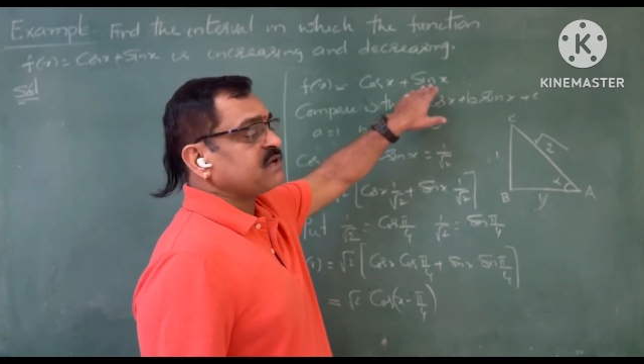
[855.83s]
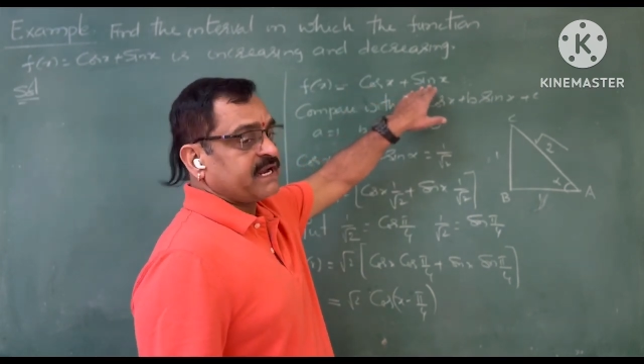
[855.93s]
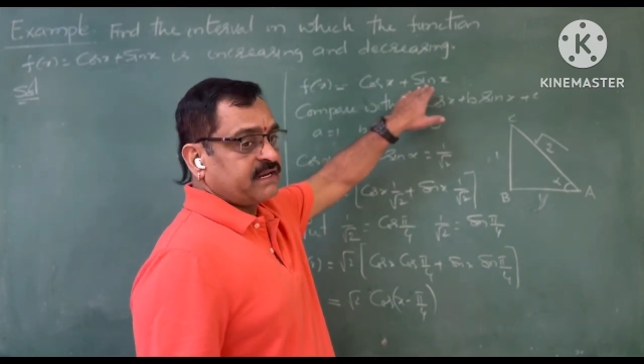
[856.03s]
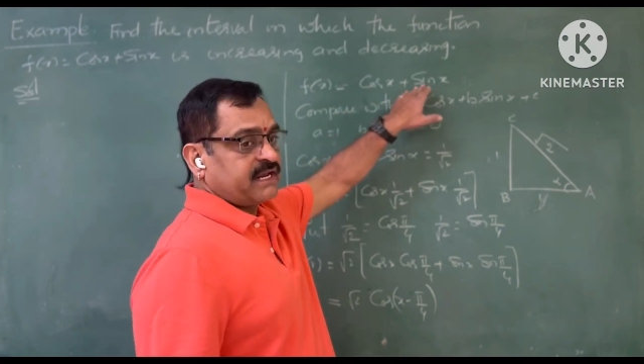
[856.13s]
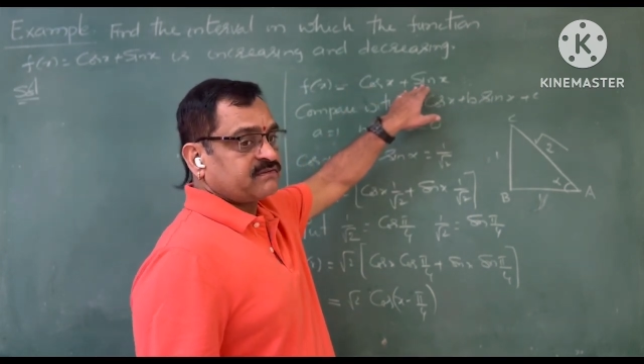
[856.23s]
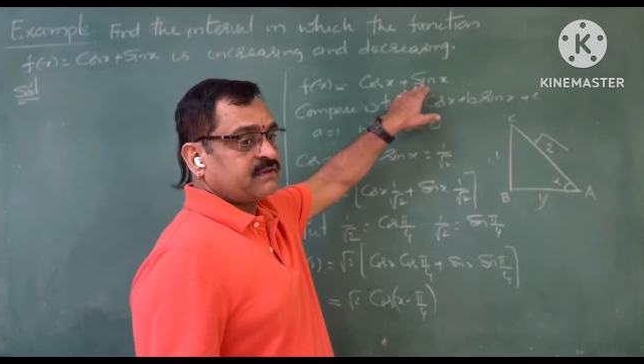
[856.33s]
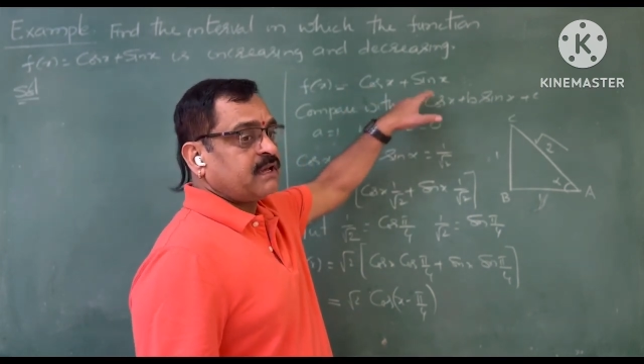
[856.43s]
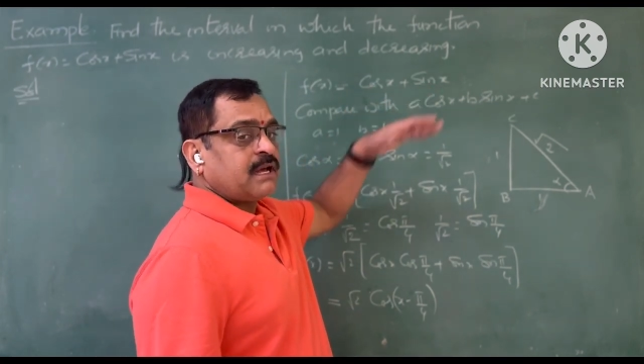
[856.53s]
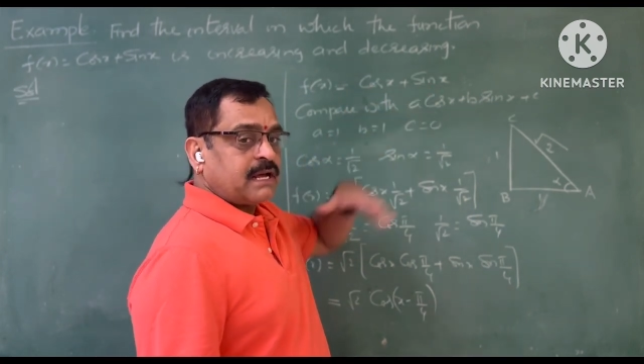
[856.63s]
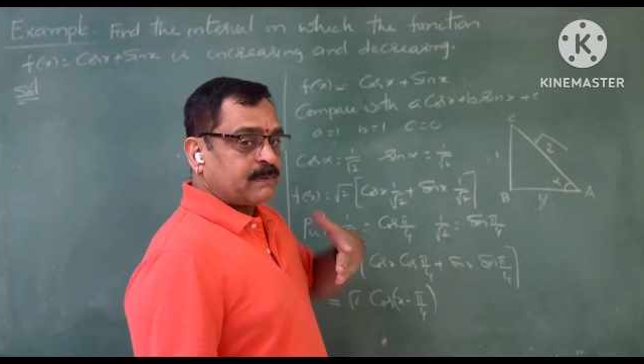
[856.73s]
sin x,
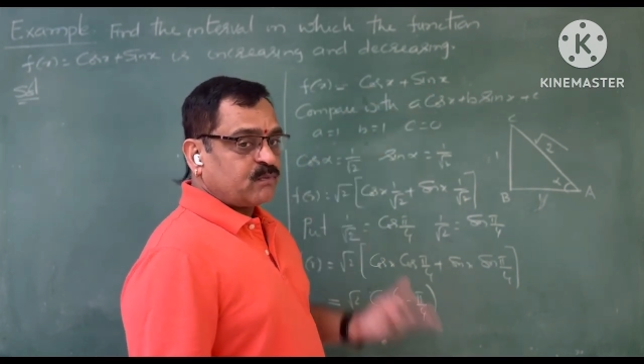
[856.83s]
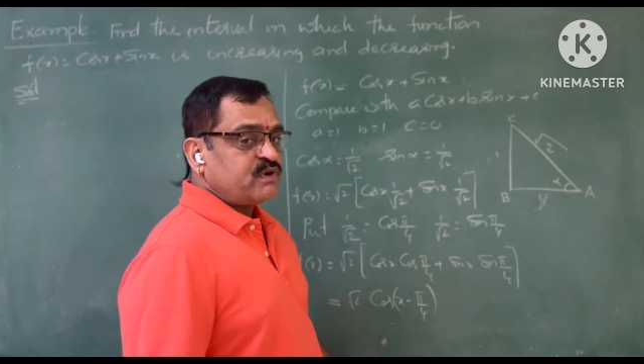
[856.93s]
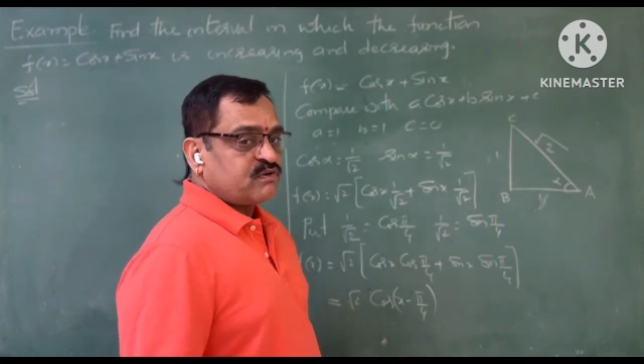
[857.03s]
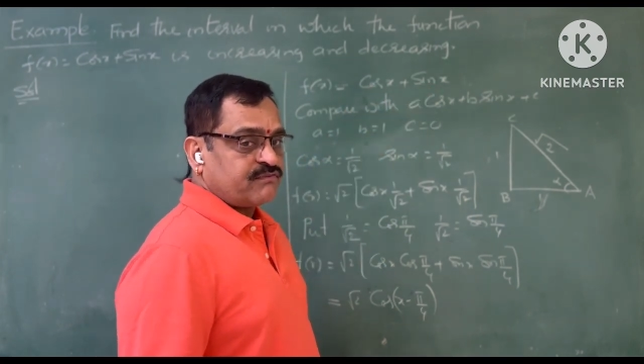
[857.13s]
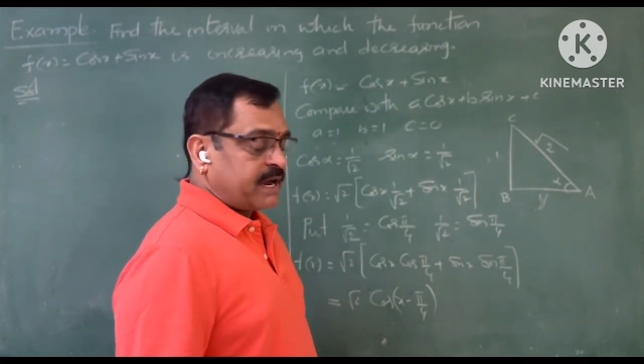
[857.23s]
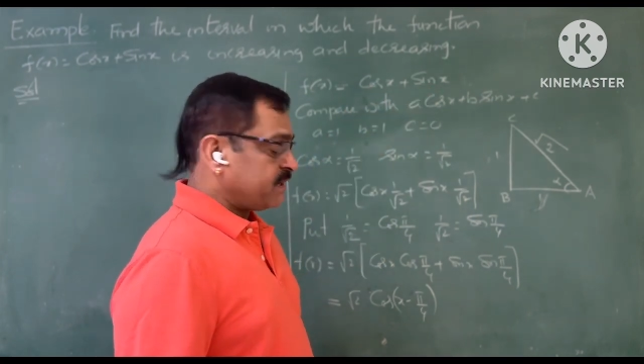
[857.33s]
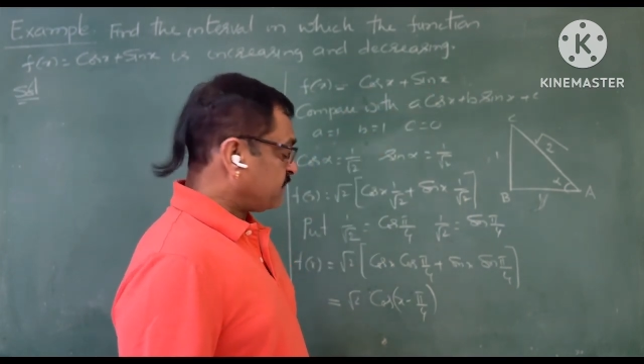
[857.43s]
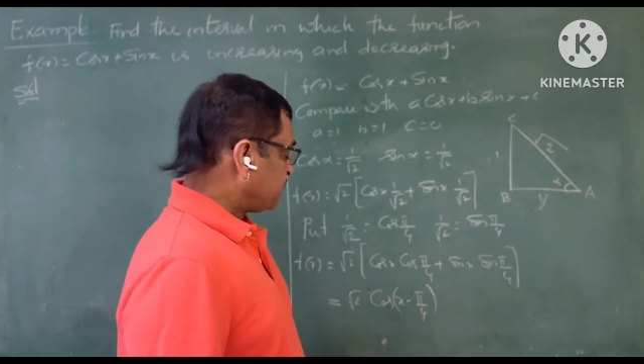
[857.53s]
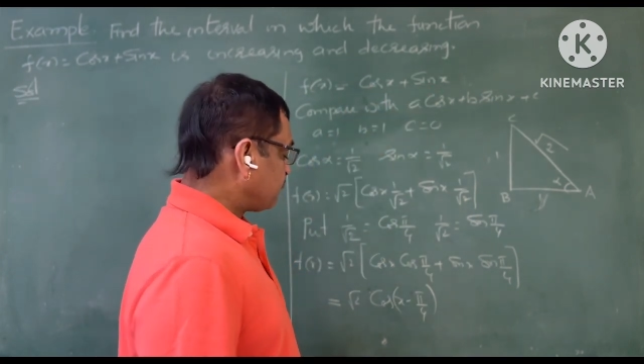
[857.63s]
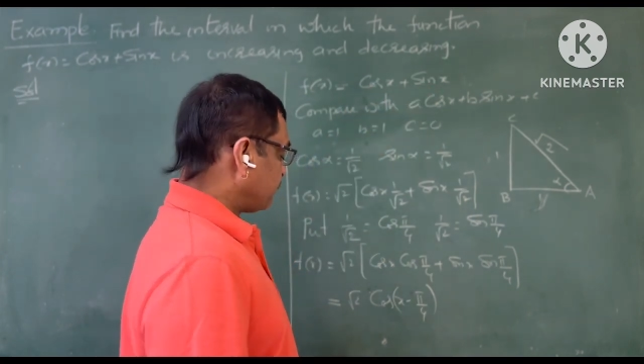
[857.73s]
I'm going to find
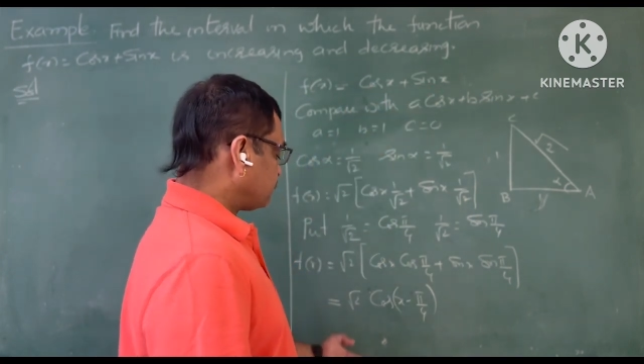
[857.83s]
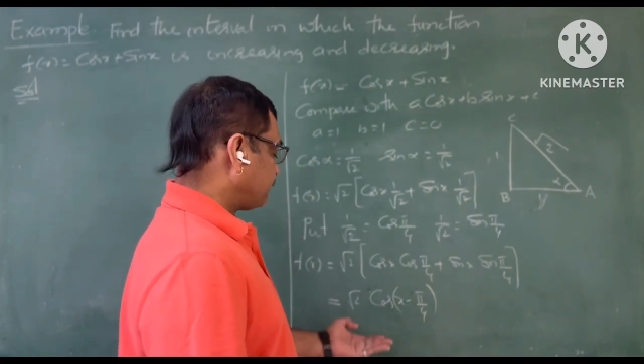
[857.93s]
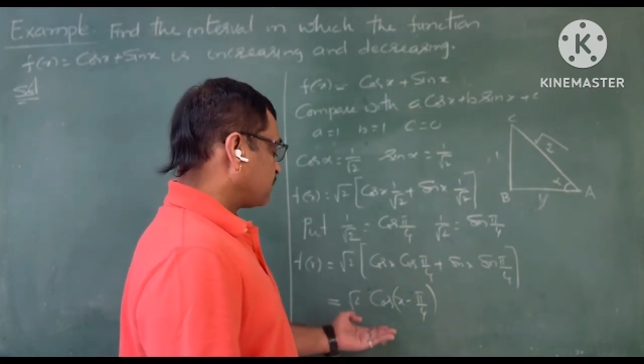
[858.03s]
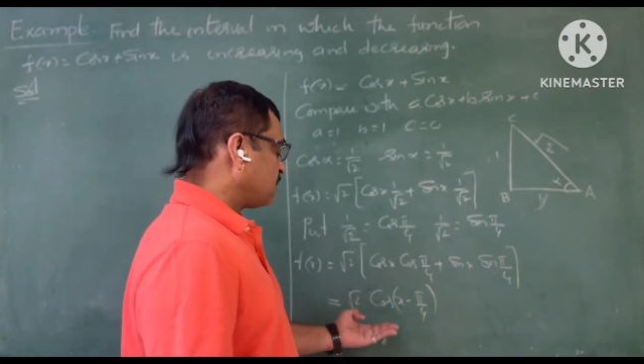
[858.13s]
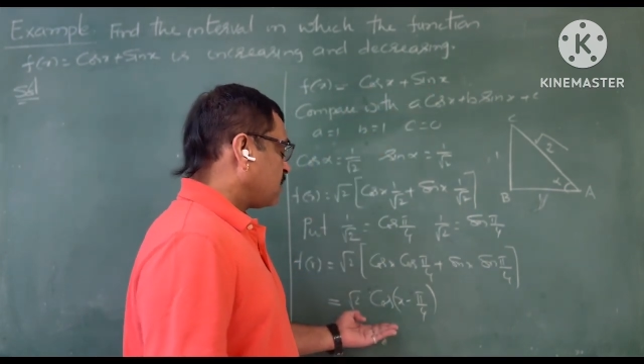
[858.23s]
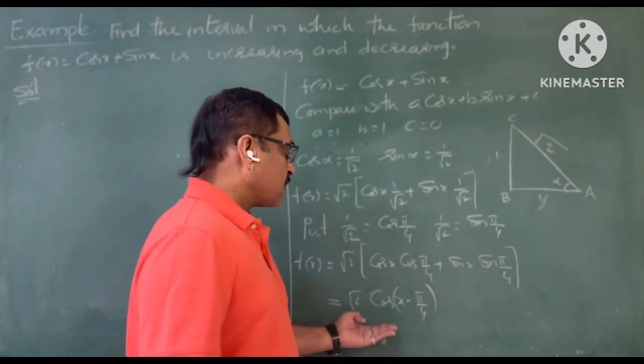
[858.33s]
the intervals for